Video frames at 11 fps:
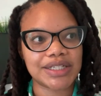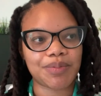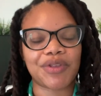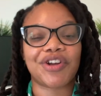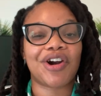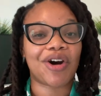but
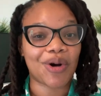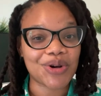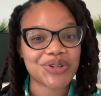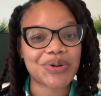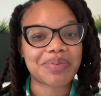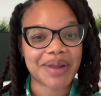there are
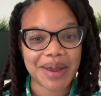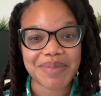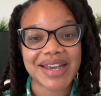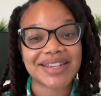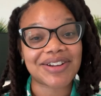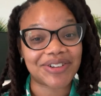also
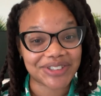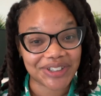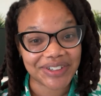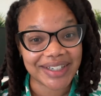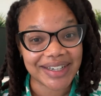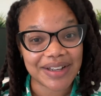plant-based
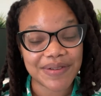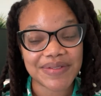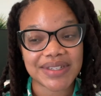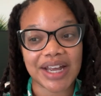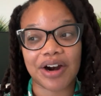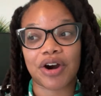alternatives
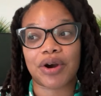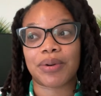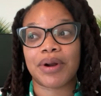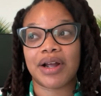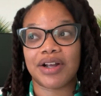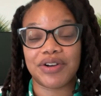that are
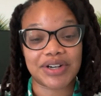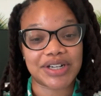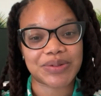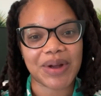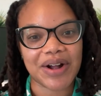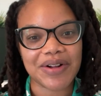good as
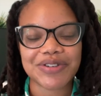well.